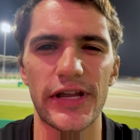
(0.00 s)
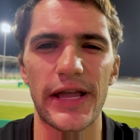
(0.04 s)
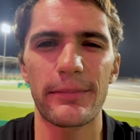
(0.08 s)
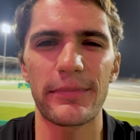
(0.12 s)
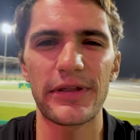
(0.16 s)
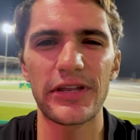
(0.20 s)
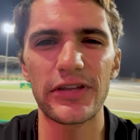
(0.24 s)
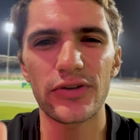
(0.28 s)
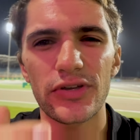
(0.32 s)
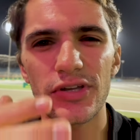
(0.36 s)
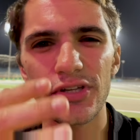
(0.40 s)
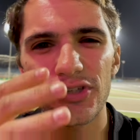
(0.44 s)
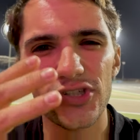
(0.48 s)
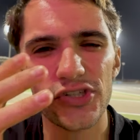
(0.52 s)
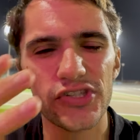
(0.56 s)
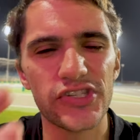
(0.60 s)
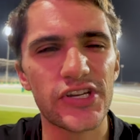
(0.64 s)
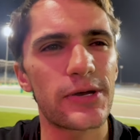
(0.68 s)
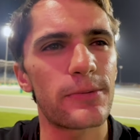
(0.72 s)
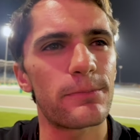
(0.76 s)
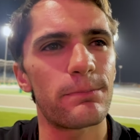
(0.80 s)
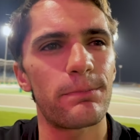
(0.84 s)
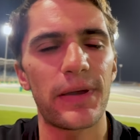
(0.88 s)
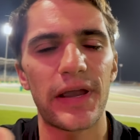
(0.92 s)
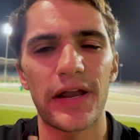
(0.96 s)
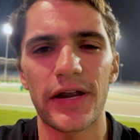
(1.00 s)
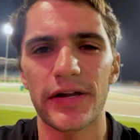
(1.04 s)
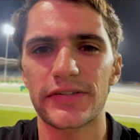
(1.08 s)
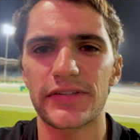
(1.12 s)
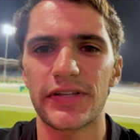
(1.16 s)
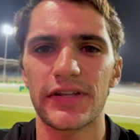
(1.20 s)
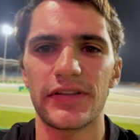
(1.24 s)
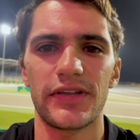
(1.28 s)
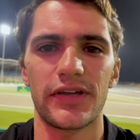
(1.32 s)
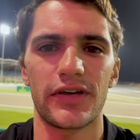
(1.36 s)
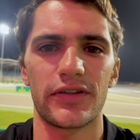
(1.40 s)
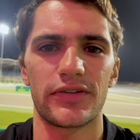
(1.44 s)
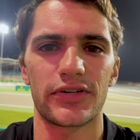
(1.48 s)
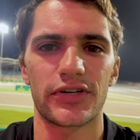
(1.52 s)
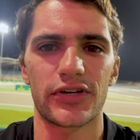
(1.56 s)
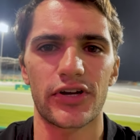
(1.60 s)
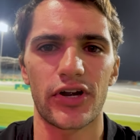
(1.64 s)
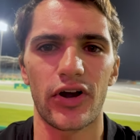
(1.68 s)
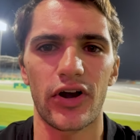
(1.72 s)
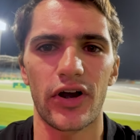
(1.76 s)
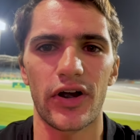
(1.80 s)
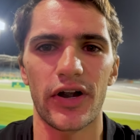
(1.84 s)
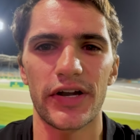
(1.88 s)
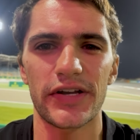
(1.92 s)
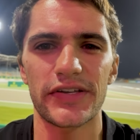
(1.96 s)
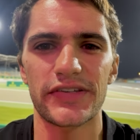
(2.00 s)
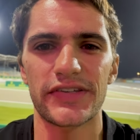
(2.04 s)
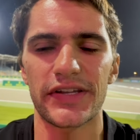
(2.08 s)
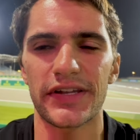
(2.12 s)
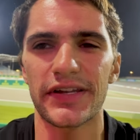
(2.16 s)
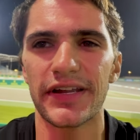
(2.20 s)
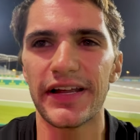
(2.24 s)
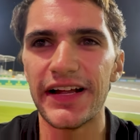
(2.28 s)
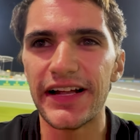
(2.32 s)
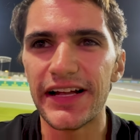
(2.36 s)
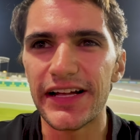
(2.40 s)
I mean, you can just compare to the other cars and